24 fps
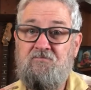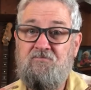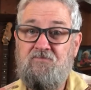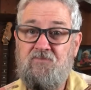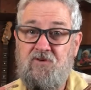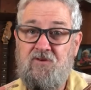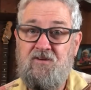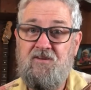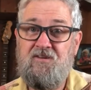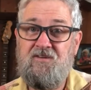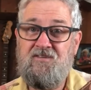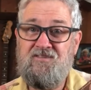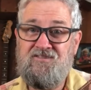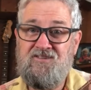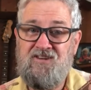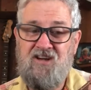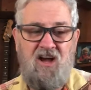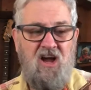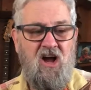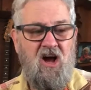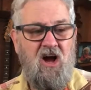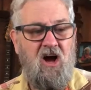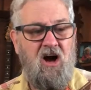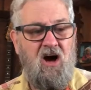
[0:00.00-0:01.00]
brings
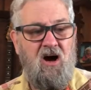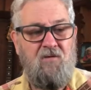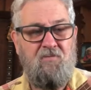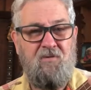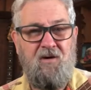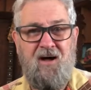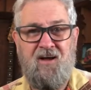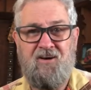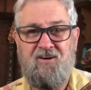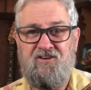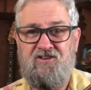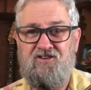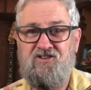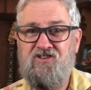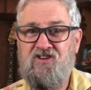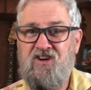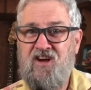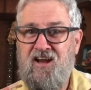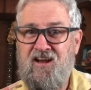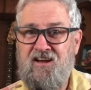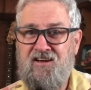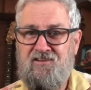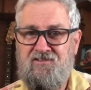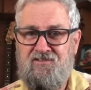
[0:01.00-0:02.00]
about a
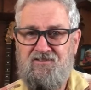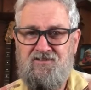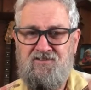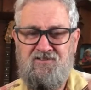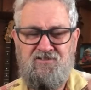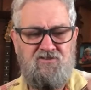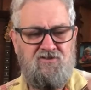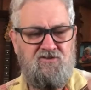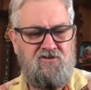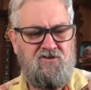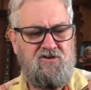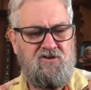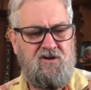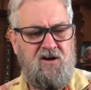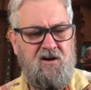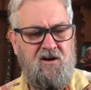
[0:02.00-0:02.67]
change.